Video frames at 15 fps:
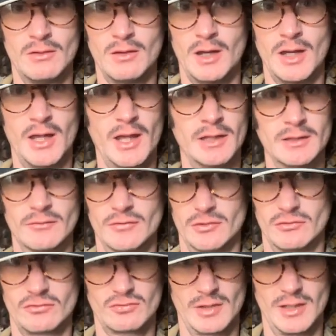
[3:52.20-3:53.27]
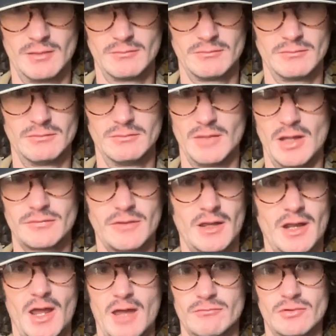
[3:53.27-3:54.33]
a hell of a trip. Not
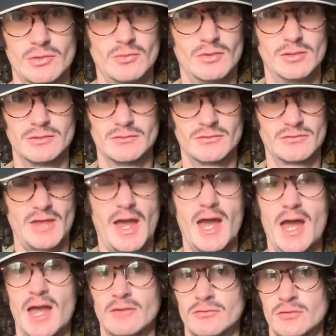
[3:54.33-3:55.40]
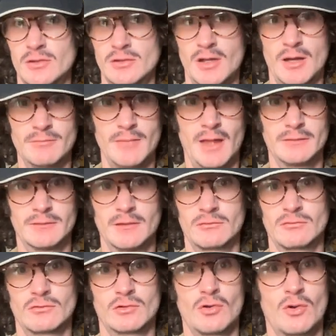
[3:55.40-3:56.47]
that everyone's hasn't. I'm not
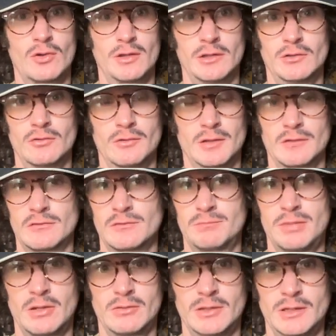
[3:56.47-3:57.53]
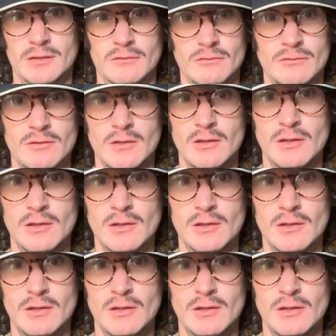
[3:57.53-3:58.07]
disregarding your experience.